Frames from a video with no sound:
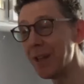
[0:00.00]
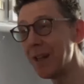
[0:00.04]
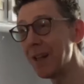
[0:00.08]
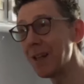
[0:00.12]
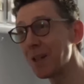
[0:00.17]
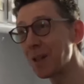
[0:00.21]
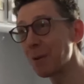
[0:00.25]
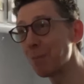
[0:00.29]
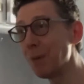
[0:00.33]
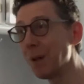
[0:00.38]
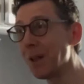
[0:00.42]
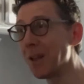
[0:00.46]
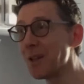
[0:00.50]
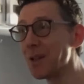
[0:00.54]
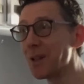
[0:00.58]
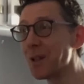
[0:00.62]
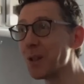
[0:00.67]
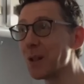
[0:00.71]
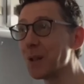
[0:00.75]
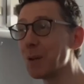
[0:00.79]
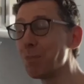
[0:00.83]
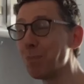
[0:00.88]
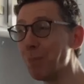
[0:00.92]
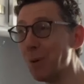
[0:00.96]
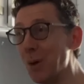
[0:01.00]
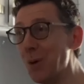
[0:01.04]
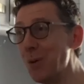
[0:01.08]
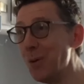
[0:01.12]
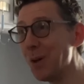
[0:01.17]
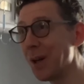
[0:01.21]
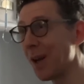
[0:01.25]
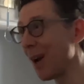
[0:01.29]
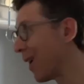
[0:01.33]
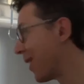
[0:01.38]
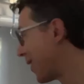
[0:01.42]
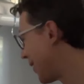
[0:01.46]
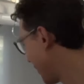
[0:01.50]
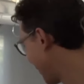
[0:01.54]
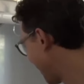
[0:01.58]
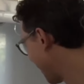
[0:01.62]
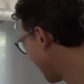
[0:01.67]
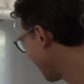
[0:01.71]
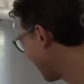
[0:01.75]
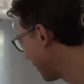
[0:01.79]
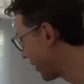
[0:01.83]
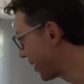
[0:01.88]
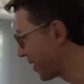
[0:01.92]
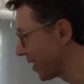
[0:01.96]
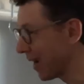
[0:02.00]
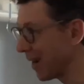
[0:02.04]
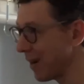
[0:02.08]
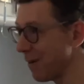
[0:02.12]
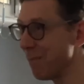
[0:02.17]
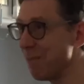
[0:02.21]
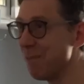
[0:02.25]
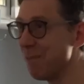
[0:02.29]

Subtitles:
this because a spoon can't do the same.